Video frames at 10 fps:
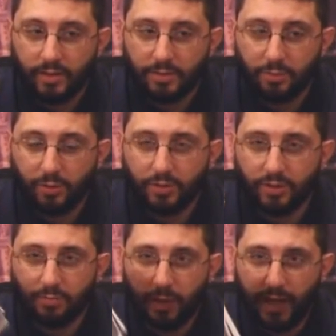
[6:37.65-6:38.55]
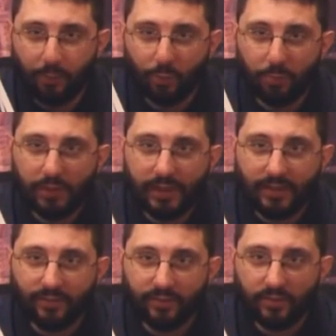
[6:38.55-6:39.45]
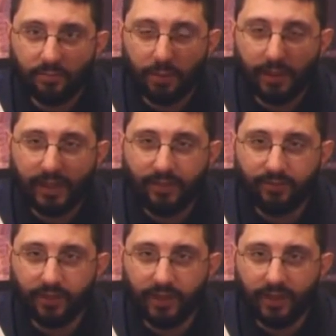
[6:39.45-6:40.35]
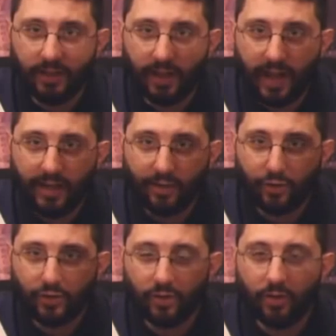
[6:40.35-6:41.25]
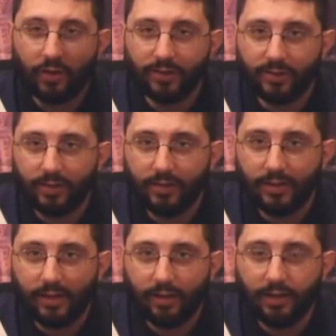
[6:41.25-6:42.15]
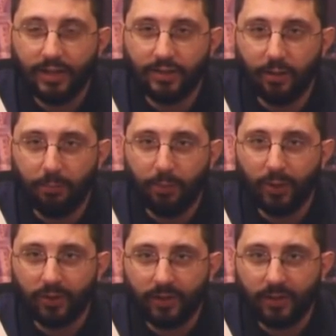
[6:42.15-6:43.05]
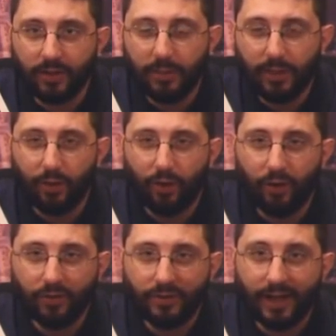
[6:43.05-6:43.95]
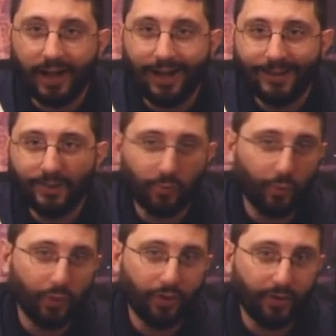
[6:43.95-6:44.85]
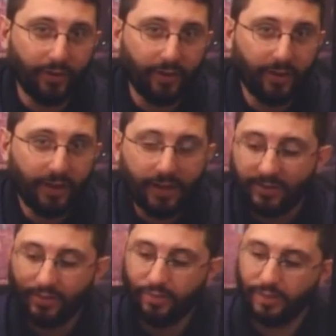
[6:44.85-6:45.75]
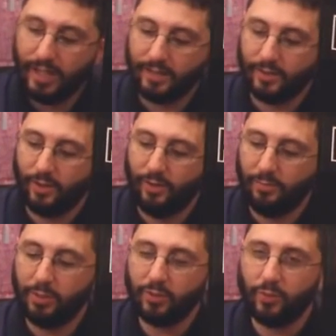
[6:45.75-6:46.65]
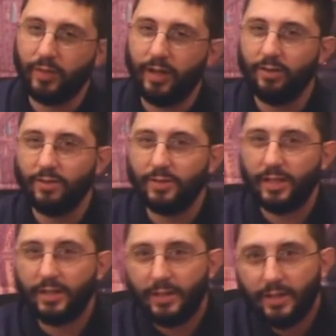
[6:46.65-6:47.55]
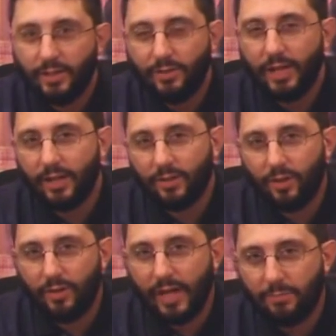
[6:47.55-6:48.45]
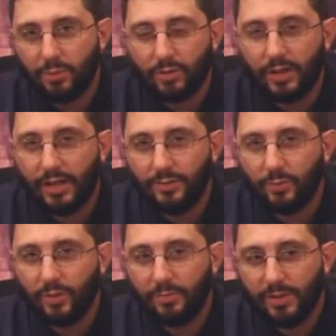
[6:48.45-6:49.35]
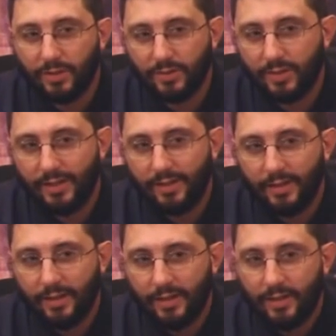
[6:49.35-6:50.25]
This produces Bible belief belief in and assurance that there is a book that can be called God's Word. So you can't call a book with errors in it. You can't call that book God's Word because then